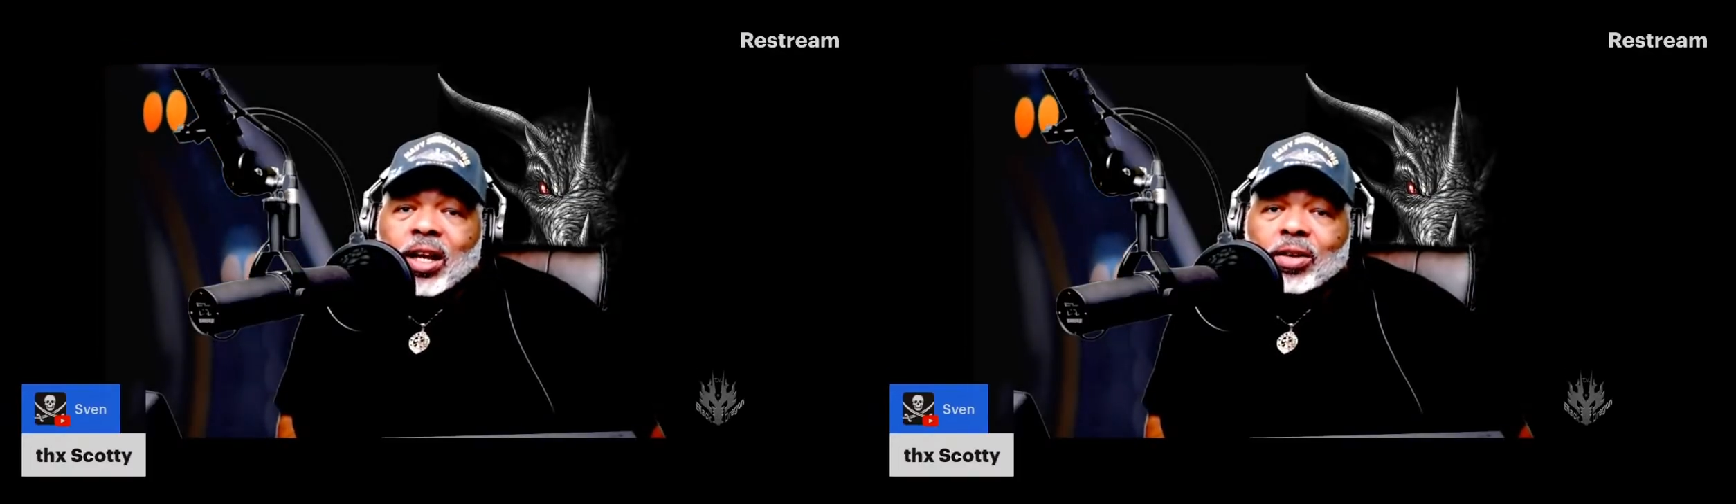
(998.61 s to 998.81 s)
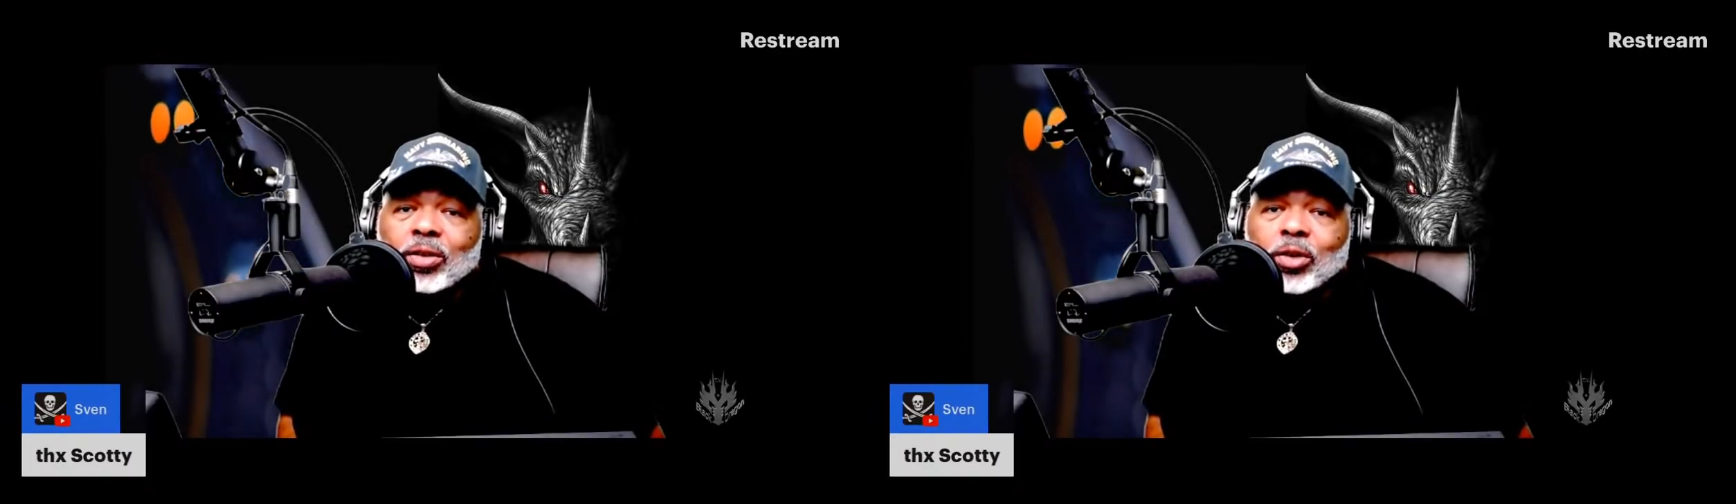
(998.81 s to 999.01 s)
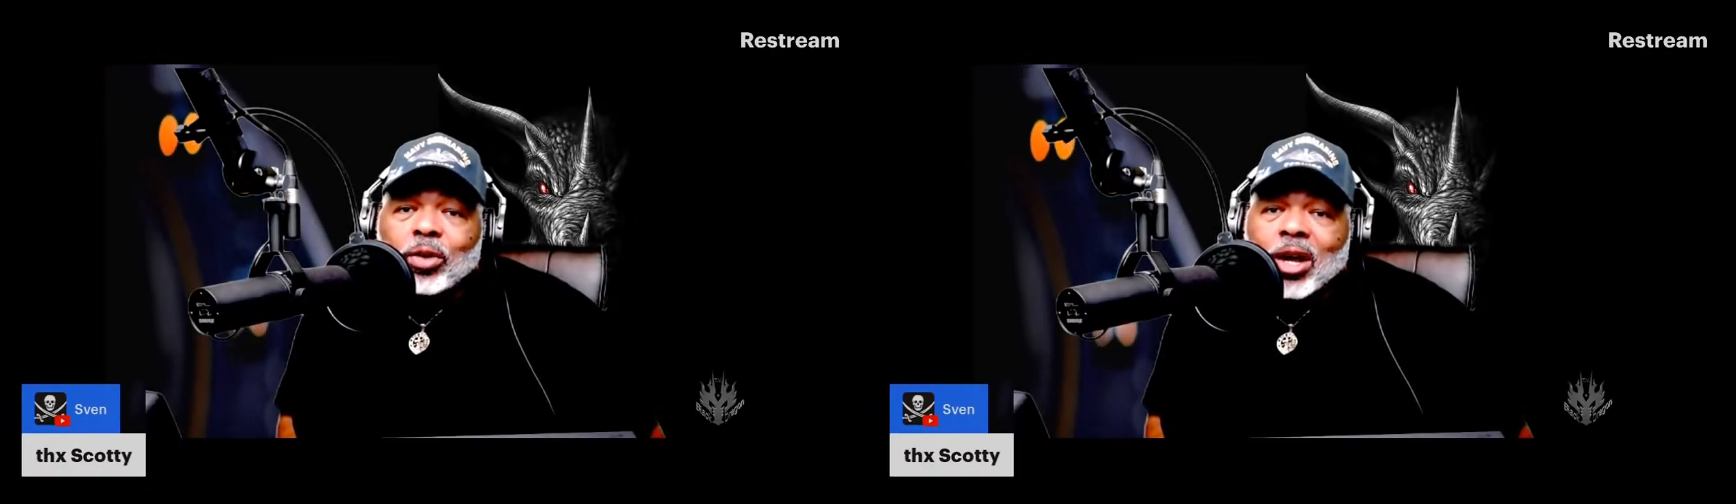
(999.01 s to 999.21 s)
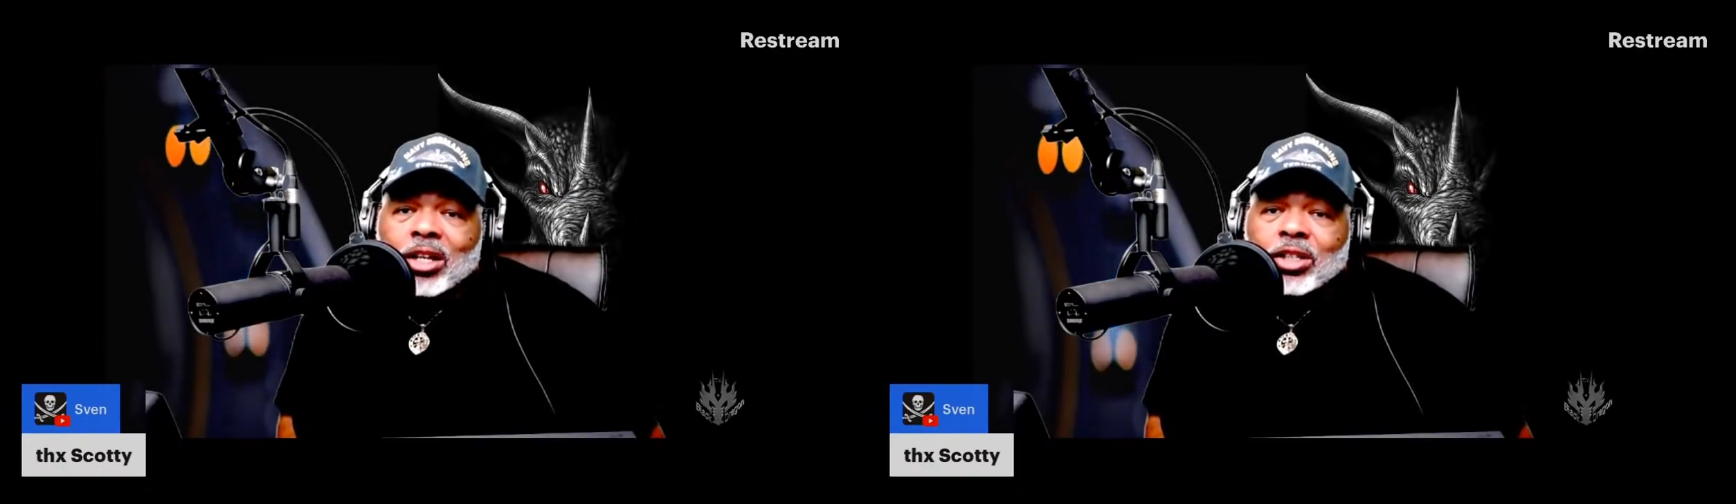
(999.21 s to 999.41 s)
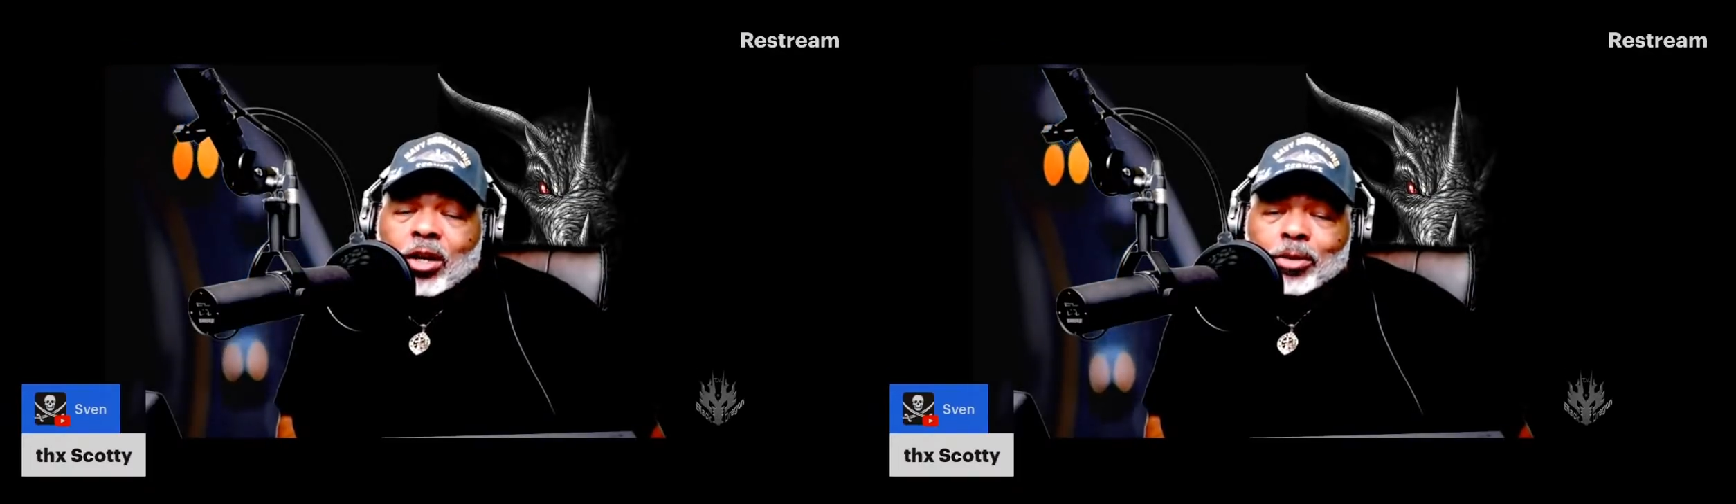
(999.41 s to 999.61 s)
I don't know who
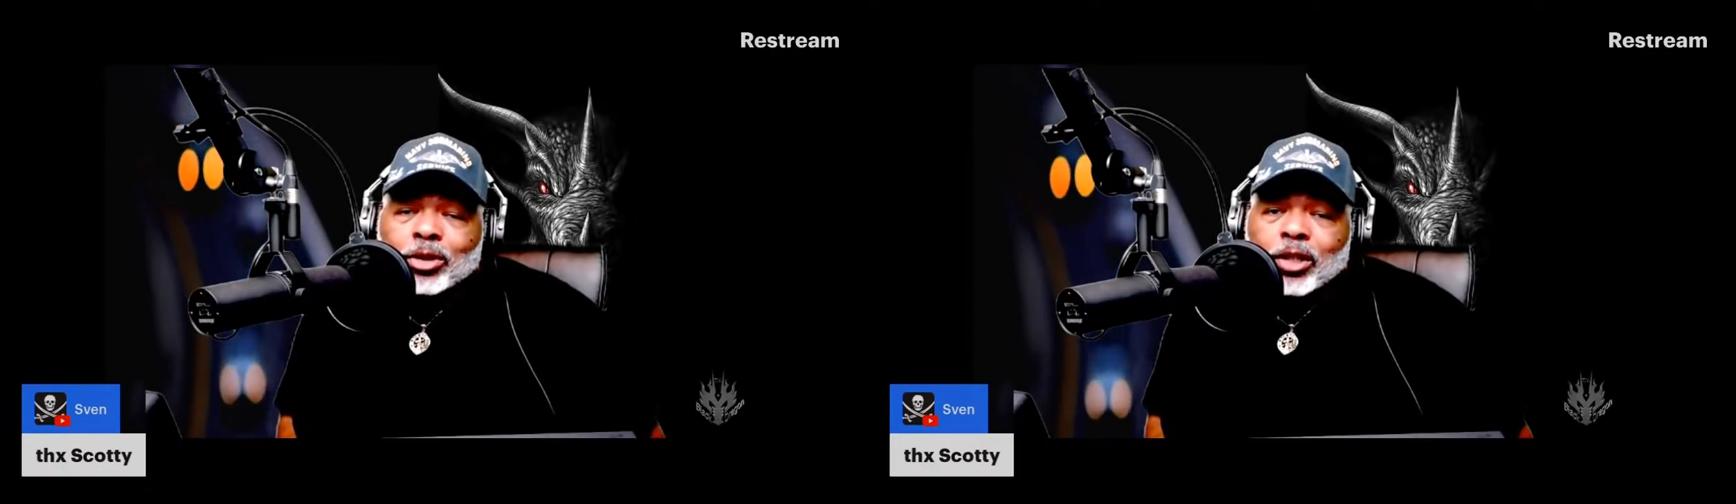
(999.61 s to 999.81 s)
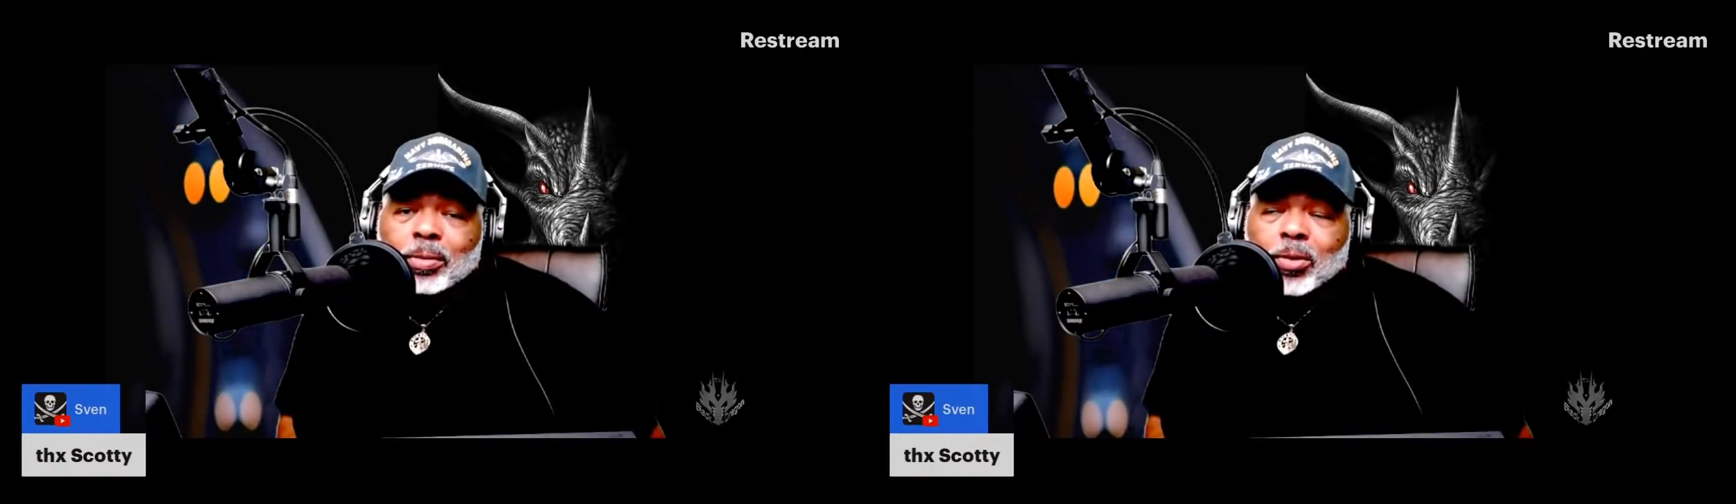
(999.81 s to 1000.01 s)
has Hummers